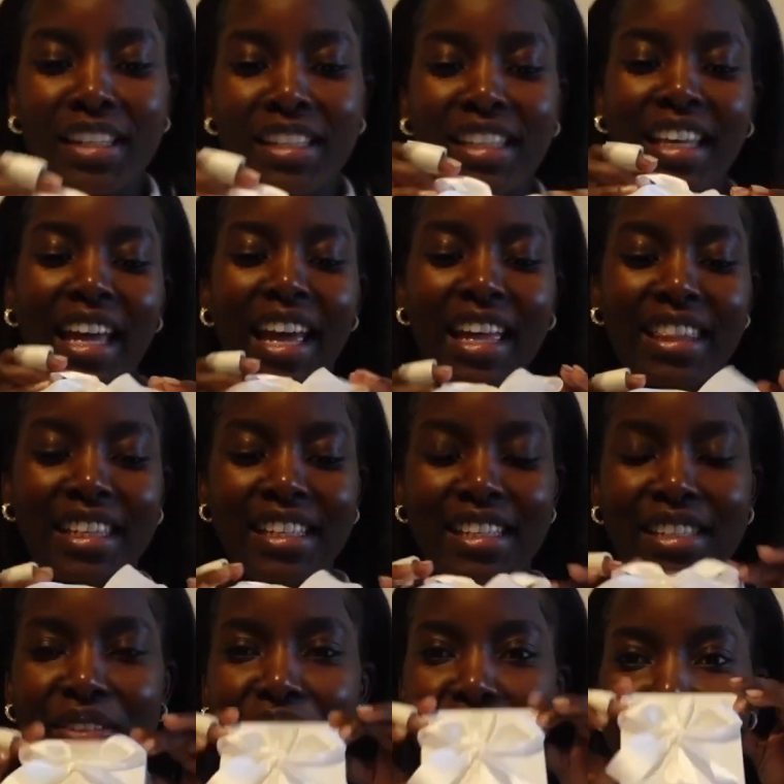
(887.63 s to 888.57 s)
So yeah, this
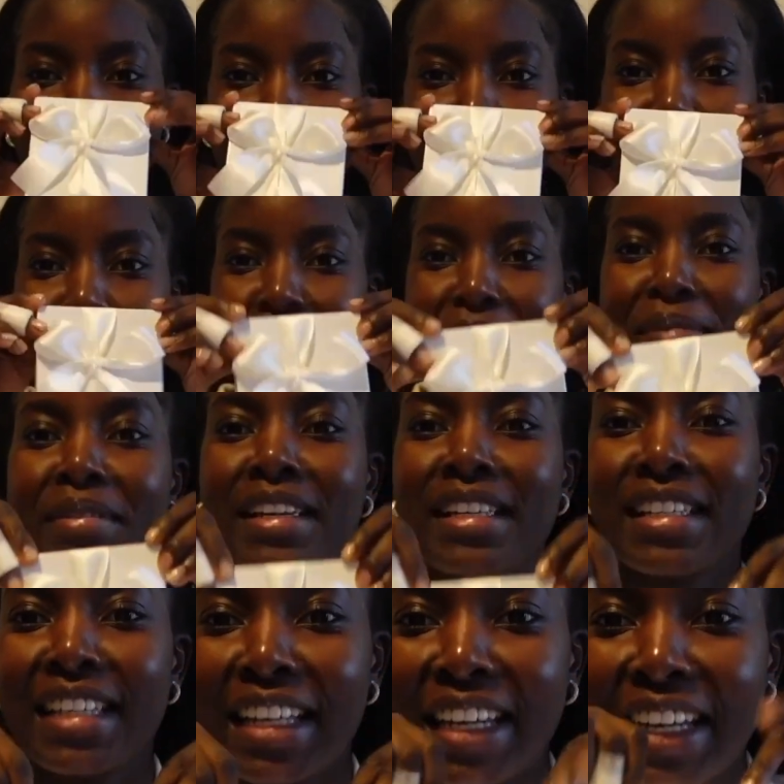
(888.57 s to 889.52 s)
is what my
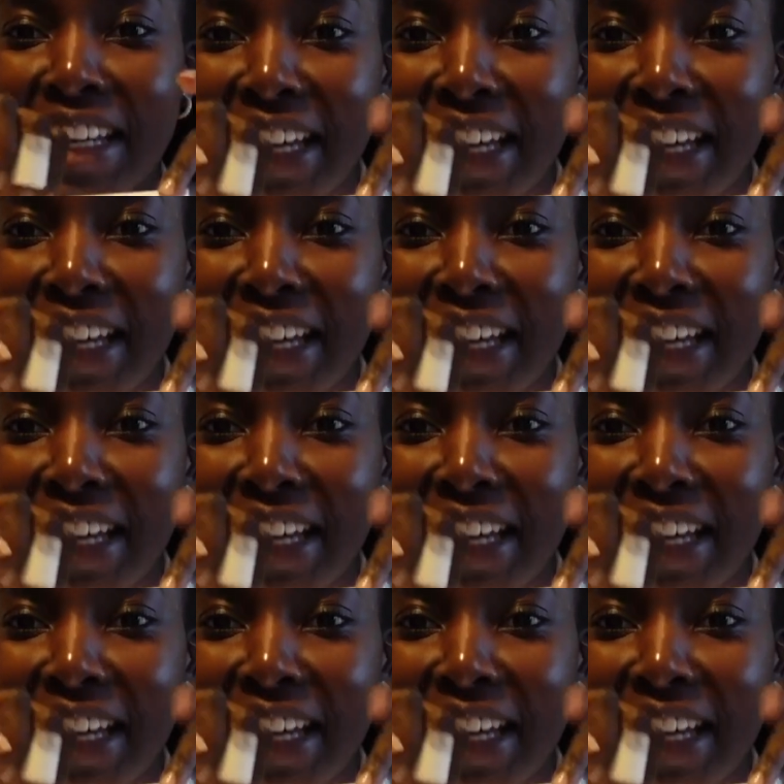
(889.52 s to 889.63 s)
bridesmaid's gonna